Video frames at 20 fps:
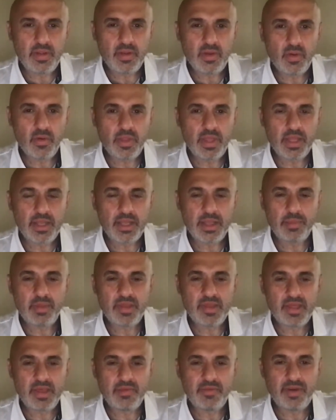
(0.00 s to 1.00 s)
Hold on. Let me
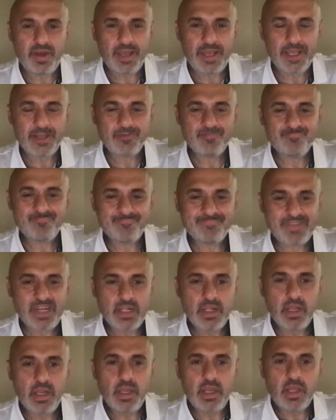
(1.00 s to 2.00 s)
see if I
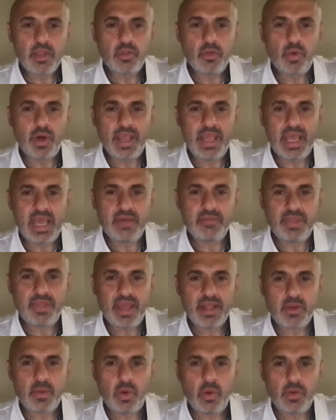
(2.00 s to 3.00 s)
do. I have
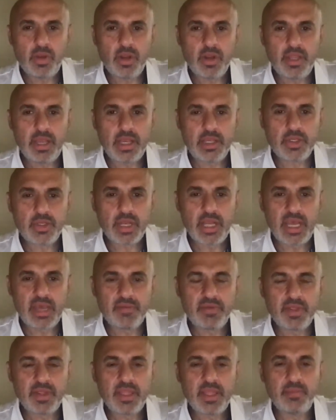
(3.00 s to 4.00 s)
that quote here. Yeah, I should
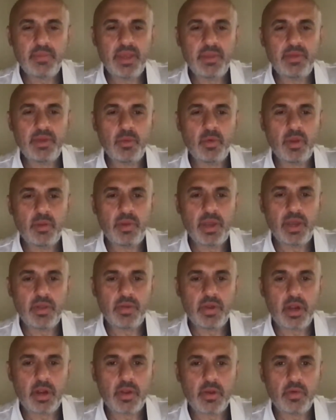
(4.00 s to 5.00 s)
have it. It may be in one of my
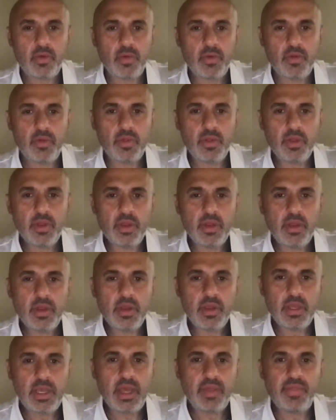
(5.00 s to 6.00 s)
other articles.
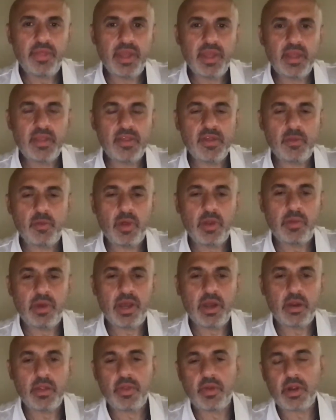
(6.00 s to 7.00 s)
Yeah, I think it's in one of my
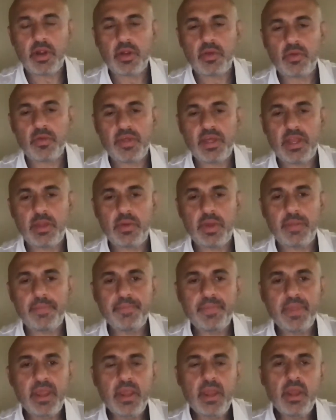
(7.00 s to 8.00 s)
other articles. Anyway,
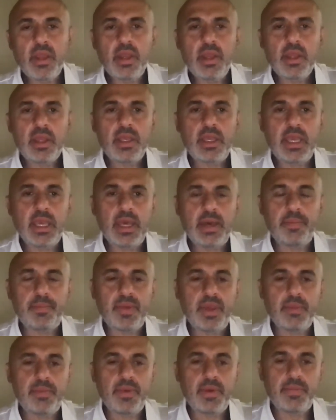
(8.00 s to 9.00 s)
yep.
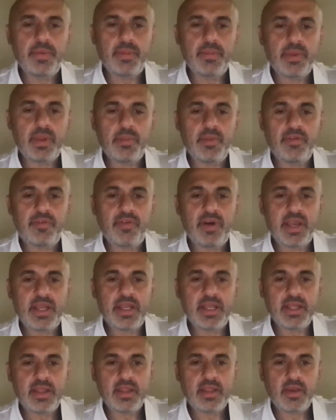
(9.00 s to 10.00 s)
Let me find
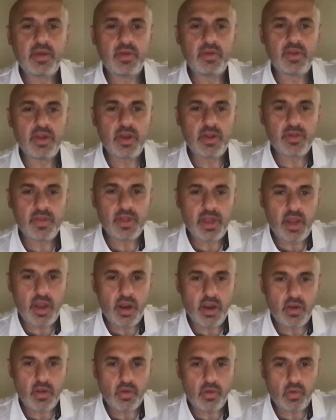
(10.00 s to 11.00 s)
it because there is an
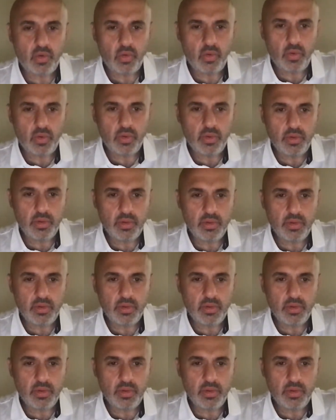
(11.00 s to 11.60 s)
article